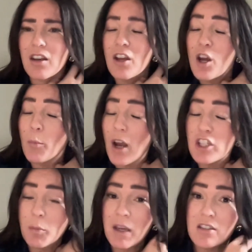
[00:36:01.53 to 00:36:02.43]
And
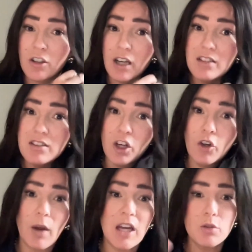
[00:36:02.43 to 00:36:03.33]
project-based learning is a
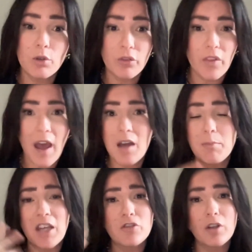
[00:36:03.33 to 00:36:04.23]
great tool for
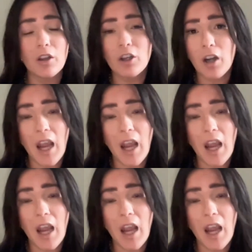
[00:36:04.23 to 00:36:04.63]
that. Mastery